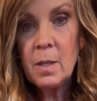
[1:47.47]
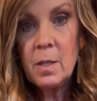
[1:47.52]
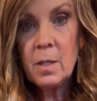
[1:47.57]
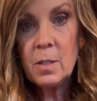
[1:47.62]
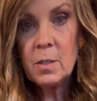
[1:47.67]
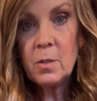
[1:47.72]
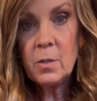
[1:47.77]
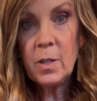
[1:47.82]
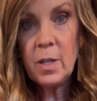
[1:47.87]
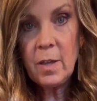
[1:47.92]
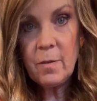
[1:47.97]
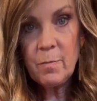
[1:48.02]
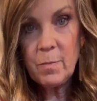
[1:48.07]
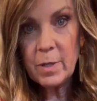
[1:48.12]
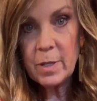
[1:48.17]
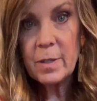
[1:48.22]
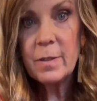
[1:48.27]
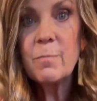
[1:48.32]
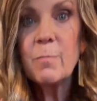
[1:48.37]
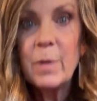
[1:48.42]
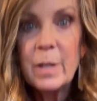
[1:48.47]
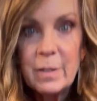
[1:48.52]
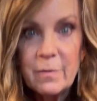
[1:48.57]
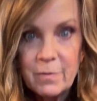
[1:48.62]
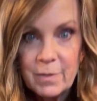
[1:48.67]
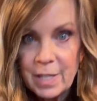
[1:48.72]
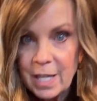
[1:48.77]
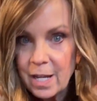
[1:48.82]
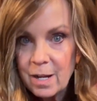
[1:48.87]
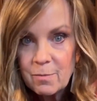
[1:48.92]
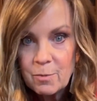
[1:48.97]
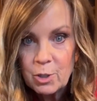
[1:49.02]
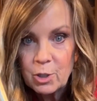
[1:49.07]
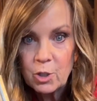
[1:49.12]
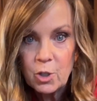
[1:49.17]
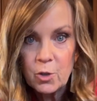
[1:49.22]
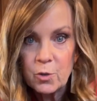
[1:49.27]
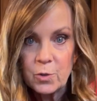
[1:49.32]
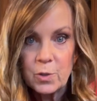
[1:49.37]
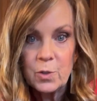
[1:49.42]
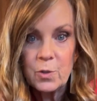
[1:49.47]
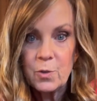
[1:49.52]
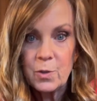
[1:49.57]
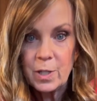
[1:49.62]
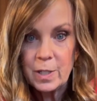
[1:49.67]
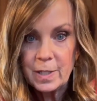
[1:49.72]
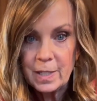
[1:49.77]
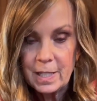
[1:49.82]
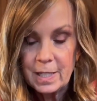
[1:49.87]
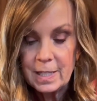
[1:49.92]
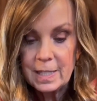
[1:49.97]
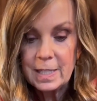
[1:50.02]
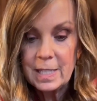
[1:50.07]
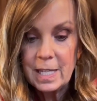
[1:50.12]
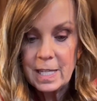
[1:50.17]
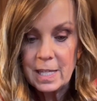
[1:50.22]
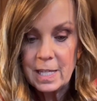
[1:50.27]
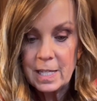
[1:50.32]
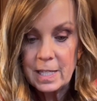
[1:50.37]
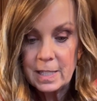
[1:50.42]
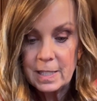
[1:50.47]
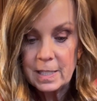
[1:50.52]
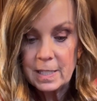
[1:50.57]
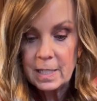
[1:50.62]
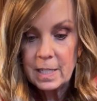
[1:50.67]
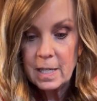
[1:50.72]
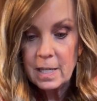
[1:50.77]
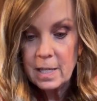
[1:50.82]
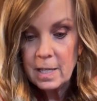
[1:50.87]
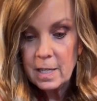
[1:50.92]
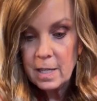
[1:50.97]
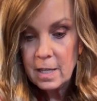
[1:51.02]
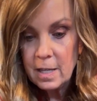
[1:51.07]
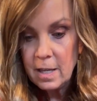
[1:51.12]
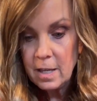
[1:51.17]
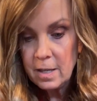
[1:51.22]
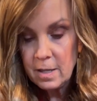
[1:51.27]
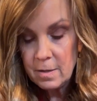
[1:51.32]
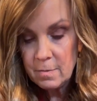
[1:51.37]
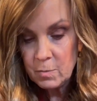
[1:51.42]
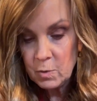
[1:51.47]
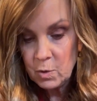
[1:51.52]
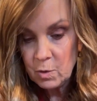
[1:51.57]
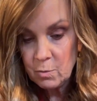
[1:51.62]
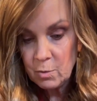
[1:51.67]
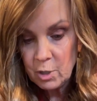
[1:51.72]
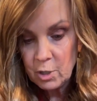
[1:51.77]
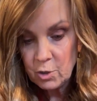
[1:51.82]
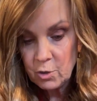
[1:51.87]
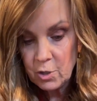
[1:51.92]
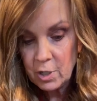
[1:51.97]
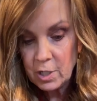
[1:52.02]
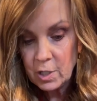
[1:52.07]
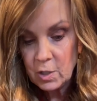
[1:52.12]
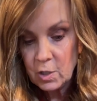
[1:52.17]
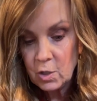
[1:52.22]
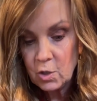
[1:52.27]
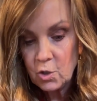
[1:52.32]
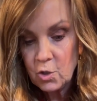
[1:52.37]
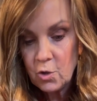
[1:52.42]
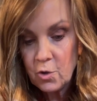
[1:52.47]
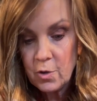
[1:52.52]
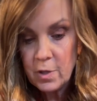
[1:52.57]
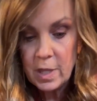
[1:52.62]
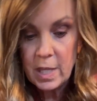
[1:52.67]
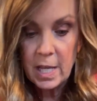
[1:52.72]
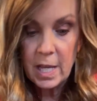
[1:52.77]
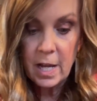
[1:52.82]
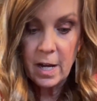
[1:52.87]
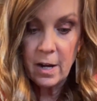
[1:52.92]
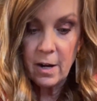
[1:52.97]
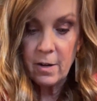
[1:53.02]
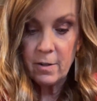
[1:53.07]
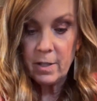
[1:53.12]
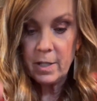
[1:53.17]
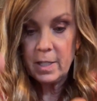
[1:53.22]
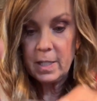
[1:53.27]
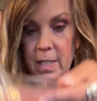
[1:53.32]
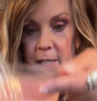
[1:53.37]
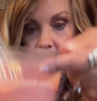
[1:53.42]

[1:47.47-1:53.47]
So I have my camera low so you guys can see this. So I'm not trying to stir in the air. Let's see,